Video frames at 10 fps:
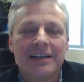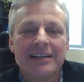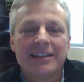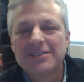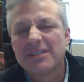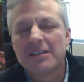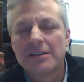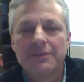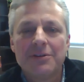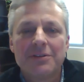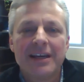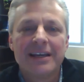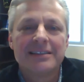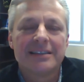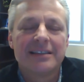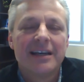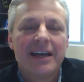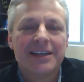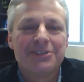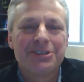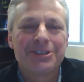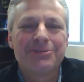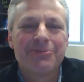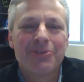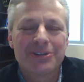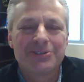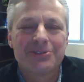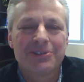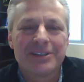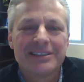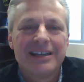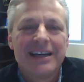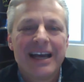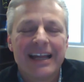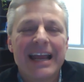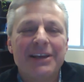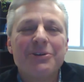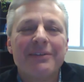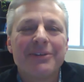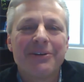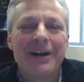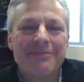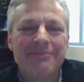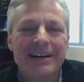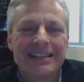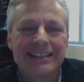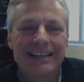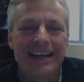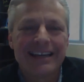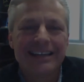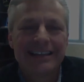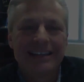and let's learn a few things and, and share some war stories. And hey, you have a great month today.